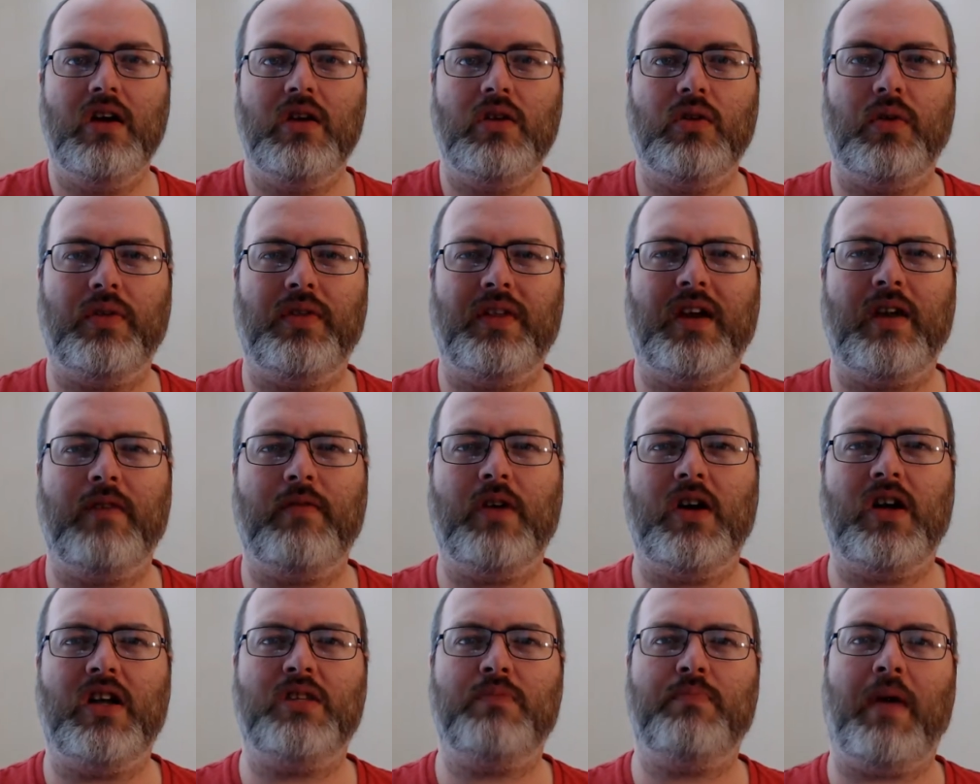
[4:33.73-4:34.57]
Don't think of
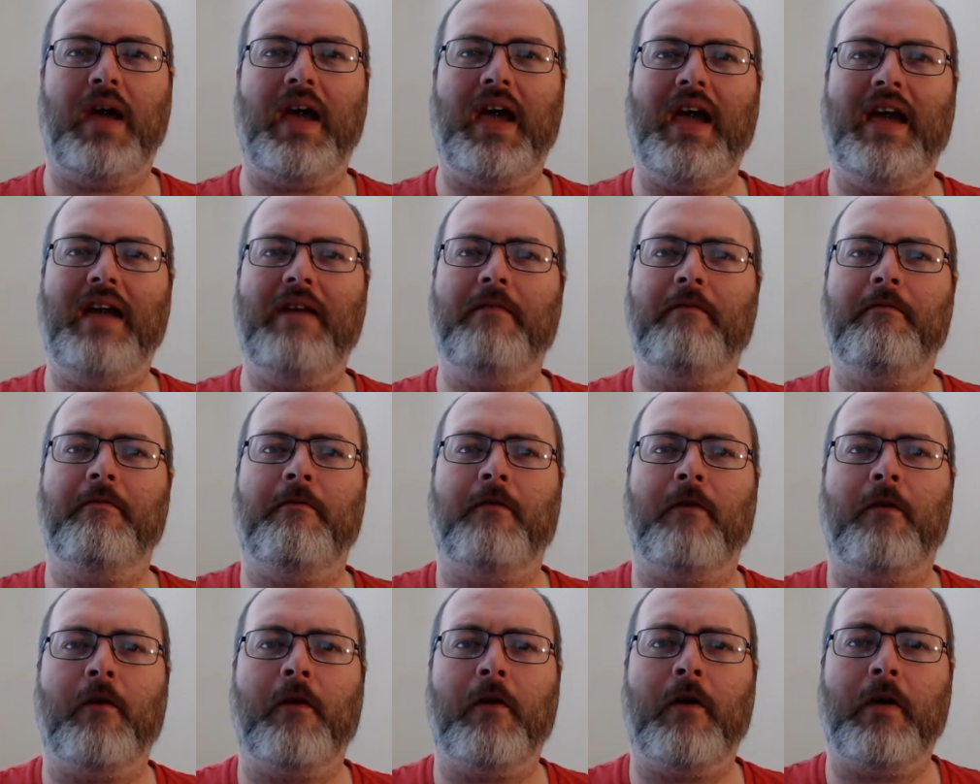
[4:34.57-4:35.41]
it as paying
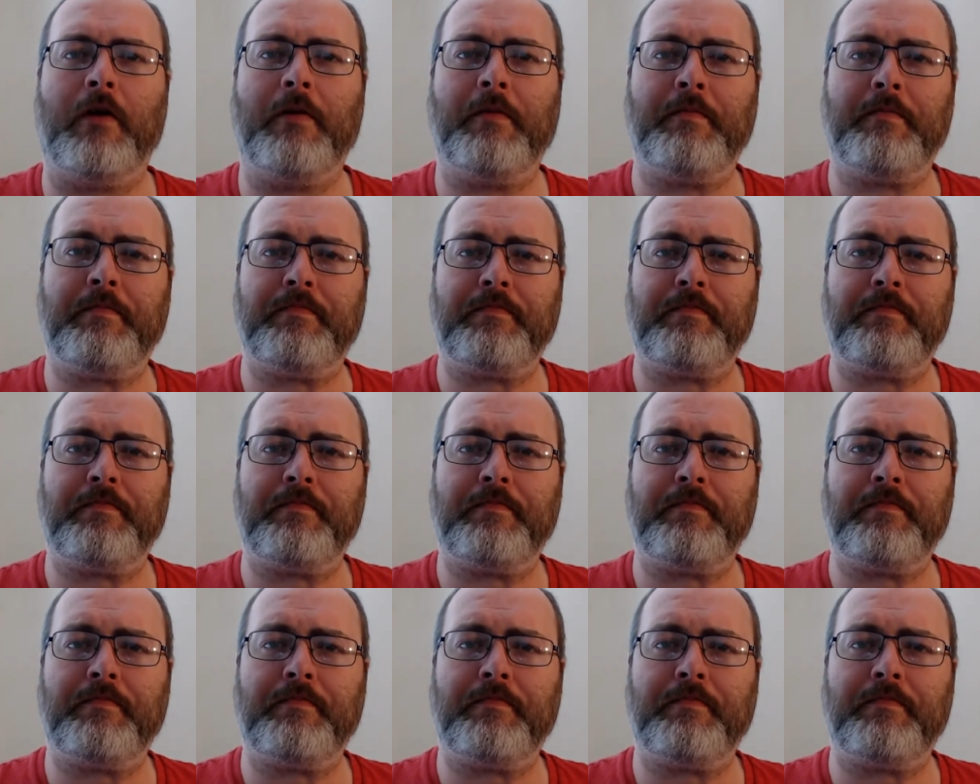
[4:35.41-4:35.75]
for